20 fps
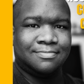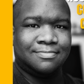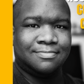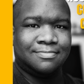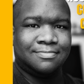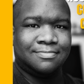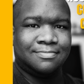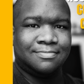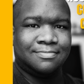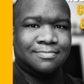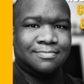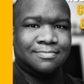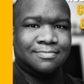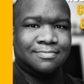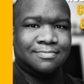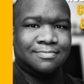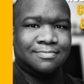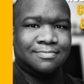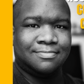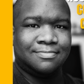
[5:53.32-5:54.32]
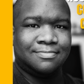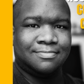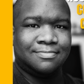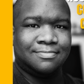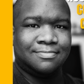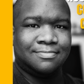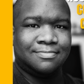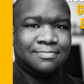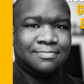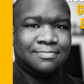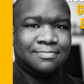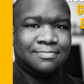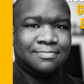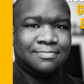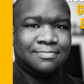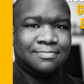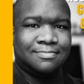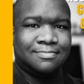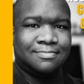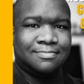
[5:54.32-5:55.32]

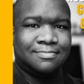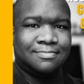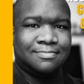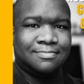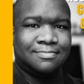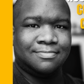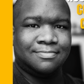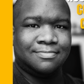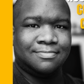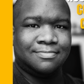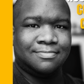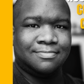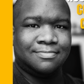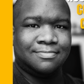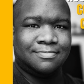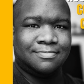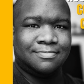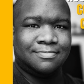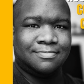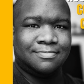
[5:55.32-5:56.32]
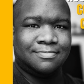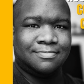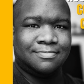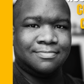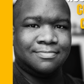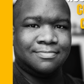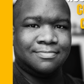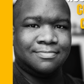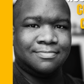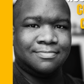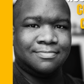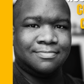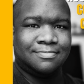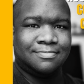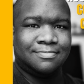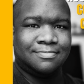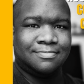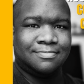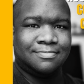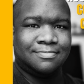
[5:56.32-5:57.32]

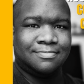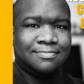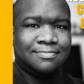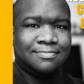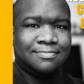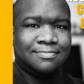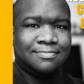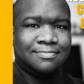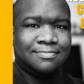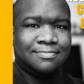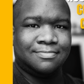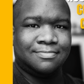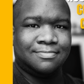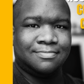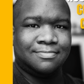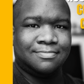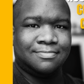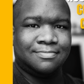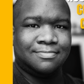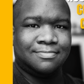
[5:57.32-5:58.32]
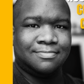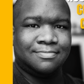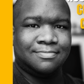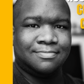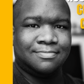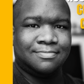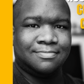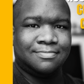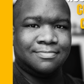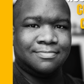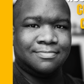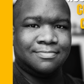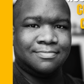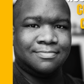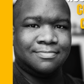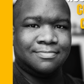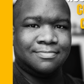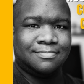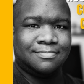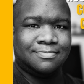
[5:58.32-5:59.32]

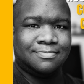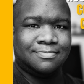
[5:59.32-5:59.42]
The face doesn't move, so there is nothing to read.